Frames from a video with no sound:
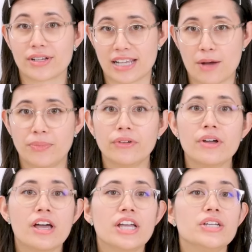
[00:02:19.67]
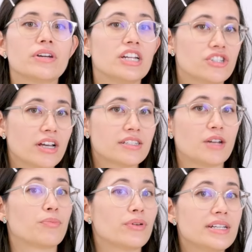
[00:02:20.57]
example, you can adjust
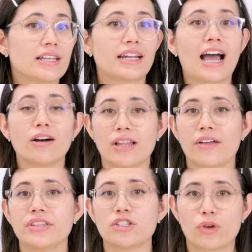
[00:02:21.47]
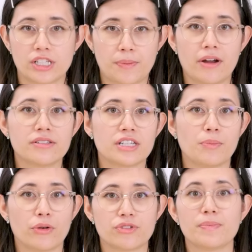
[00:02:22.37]
and preset how loud the transparency
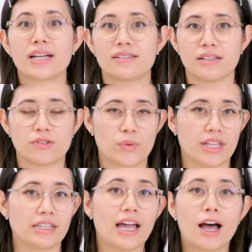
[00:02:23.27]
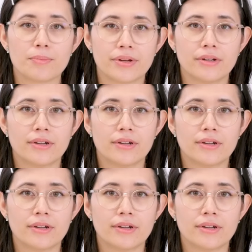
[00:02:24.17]
mode's mix is within the app.